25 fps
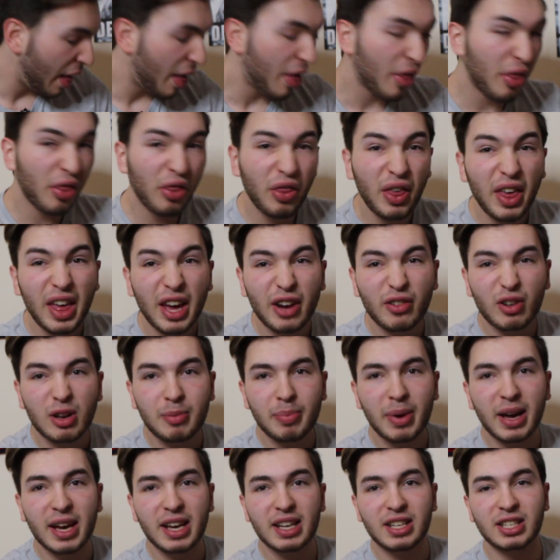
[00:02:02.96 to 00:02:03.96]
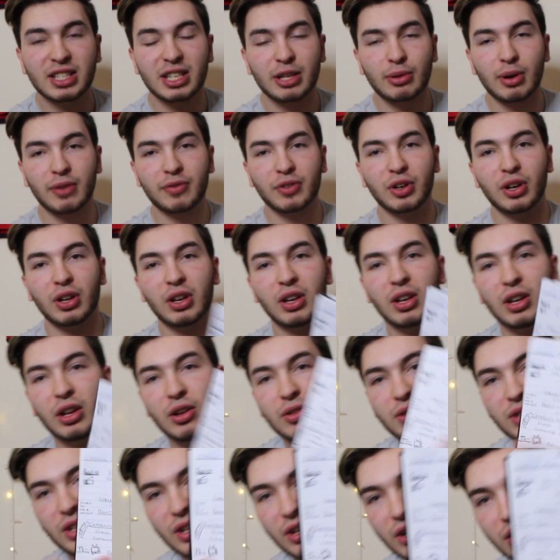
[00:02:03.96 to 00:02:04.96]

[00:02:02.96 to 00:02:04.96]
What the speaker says: theory based, so I've got loads of